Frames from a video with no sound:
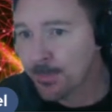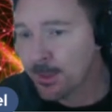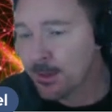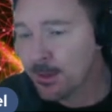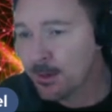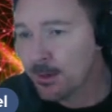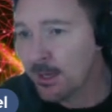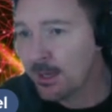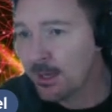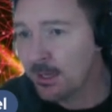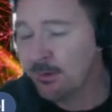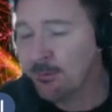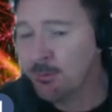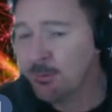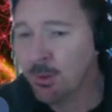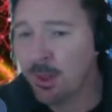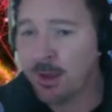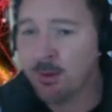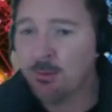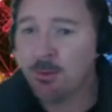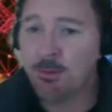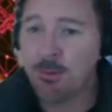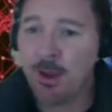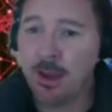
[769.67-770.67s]
Negative
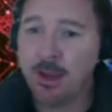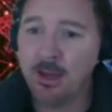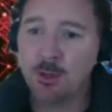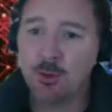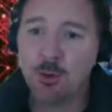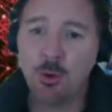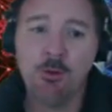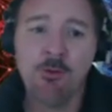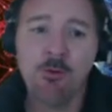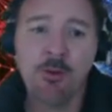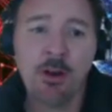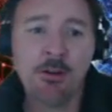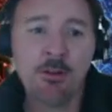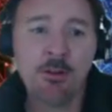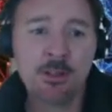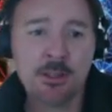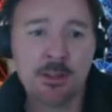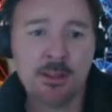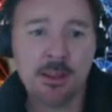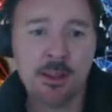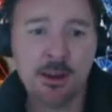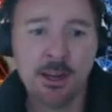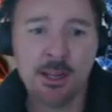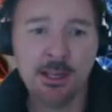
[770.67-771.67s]
play, we made 12 errors,
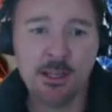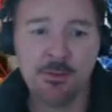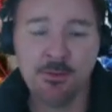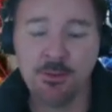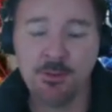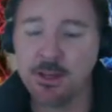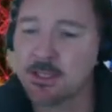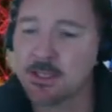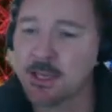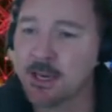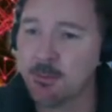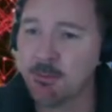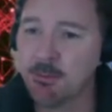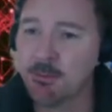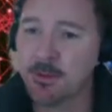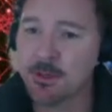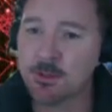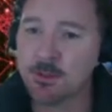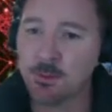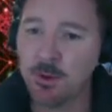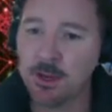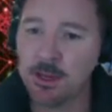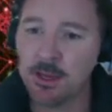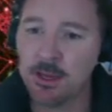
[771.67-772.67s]
so they'll need to fix that up
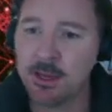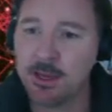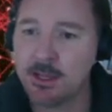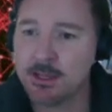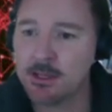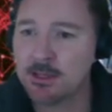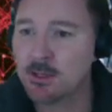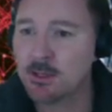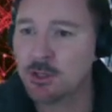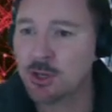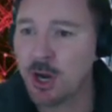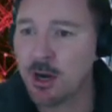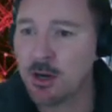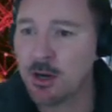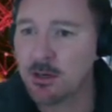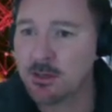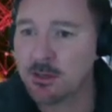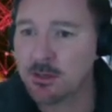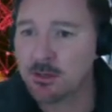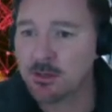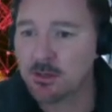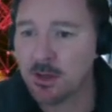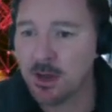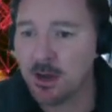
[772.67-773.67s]
this week against the
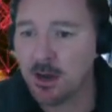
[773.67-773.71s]
Sharks.